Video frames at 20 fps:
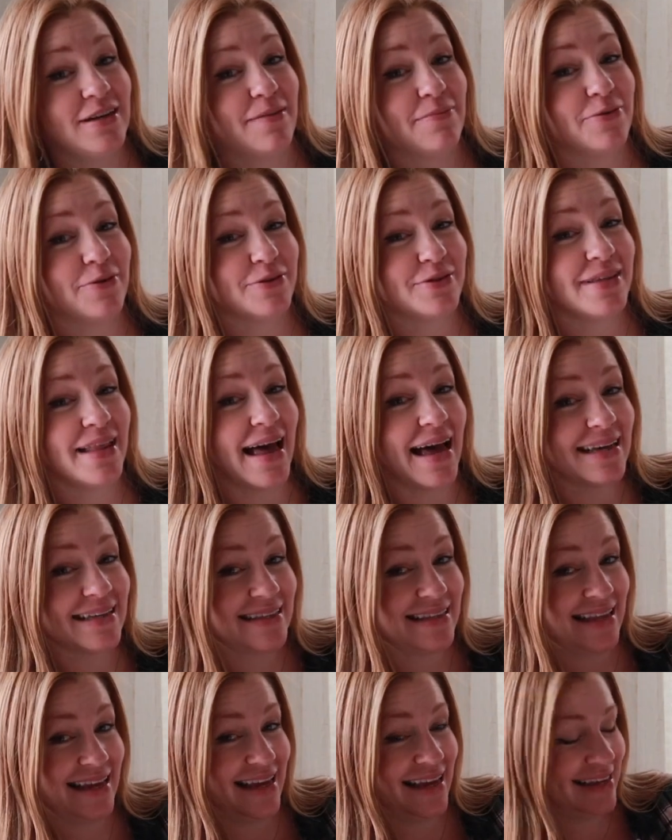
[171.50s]
up those
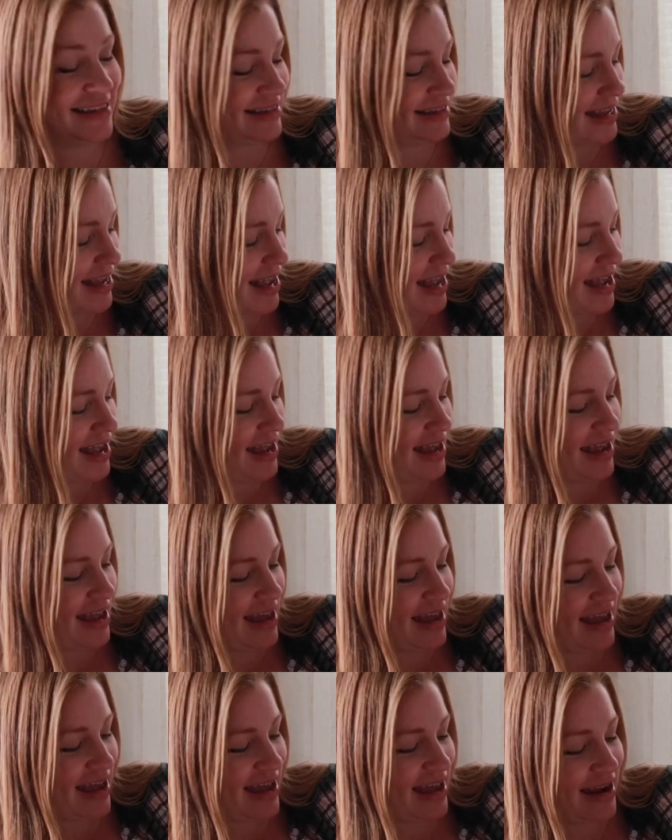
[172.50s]
last things.
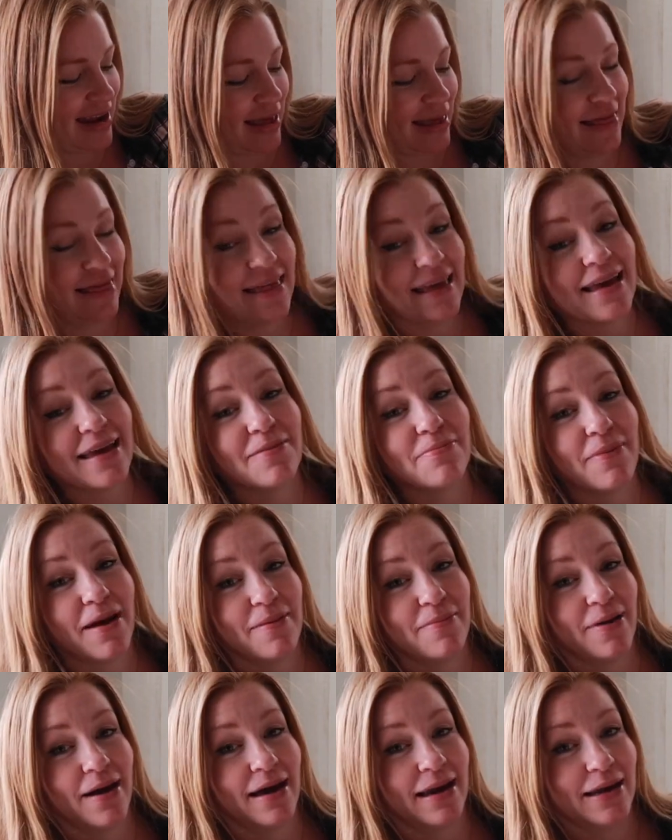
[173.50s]
And I think my
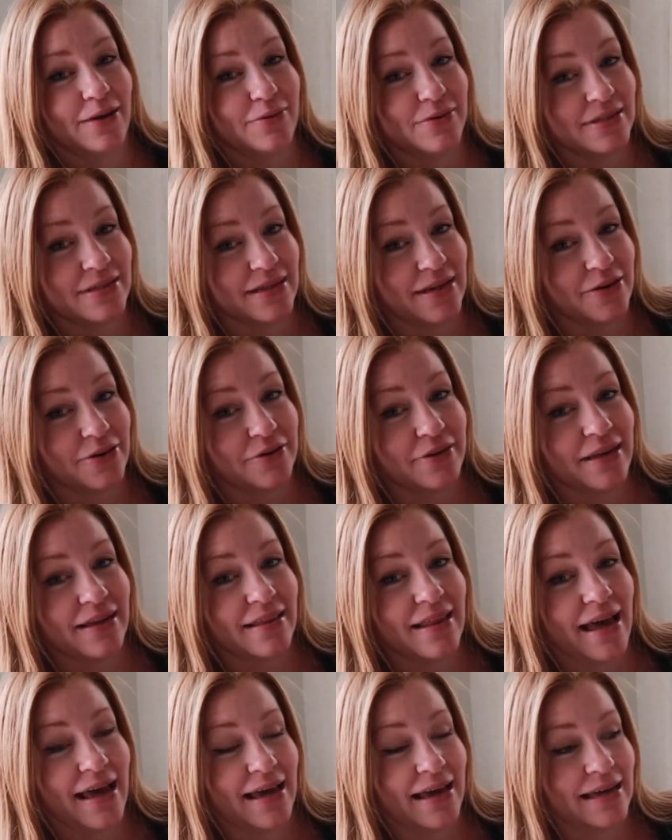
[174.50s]
body was literally
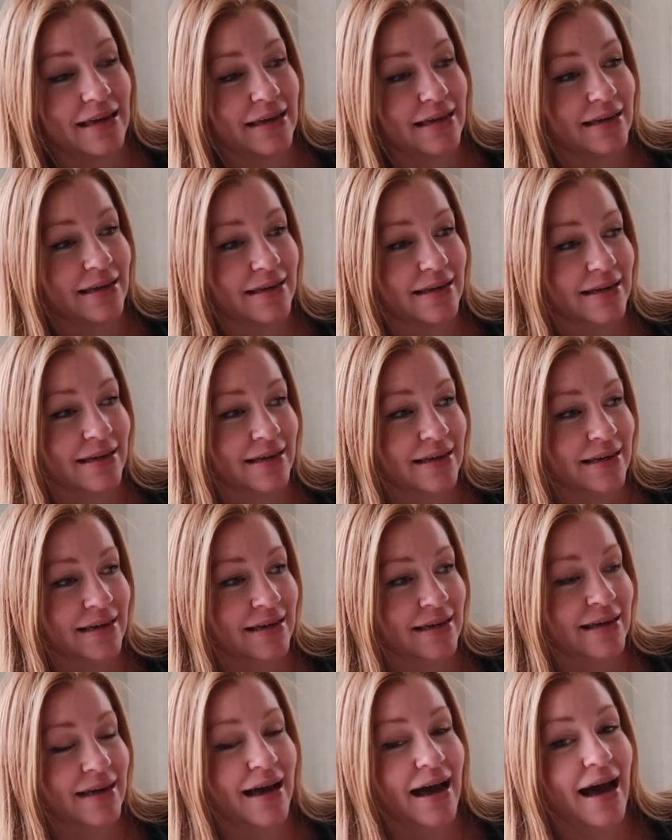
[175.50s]
like,
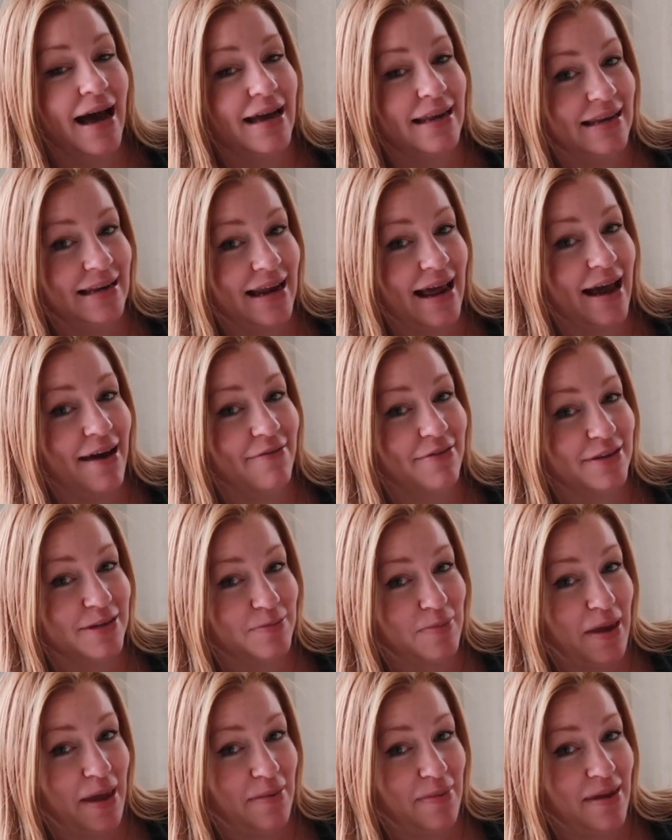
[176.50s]
I need to have this
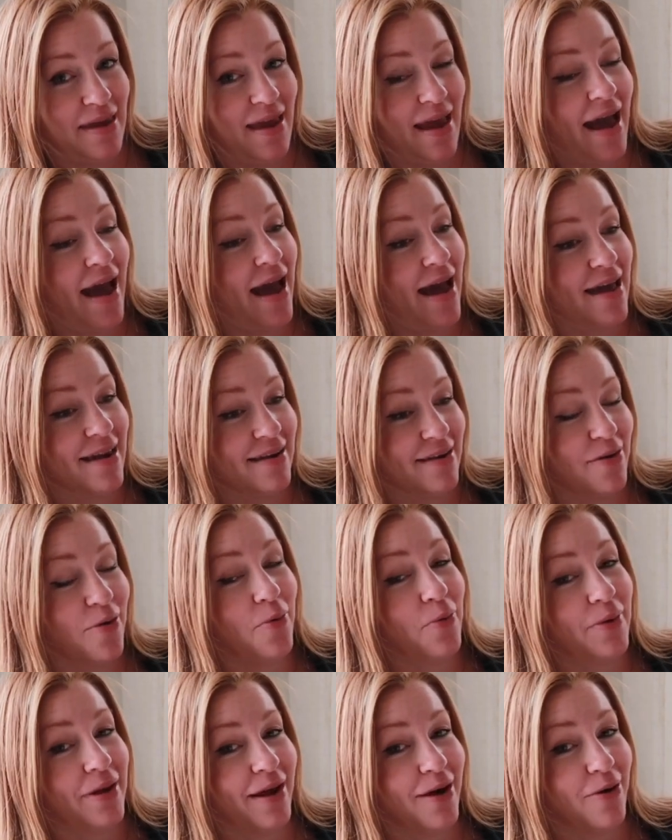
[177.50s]
baby, and
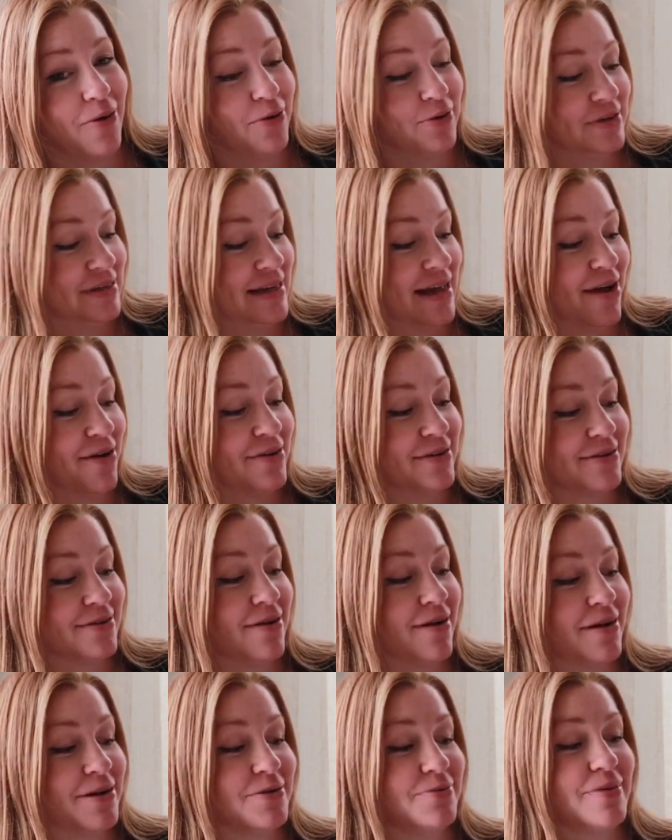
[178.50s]
we are holding out as
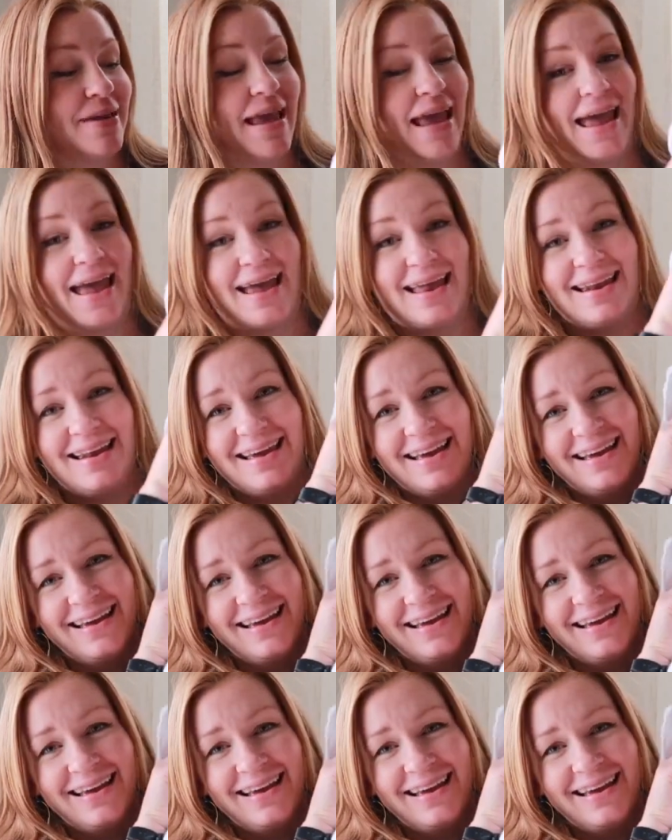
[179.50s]
long as we can.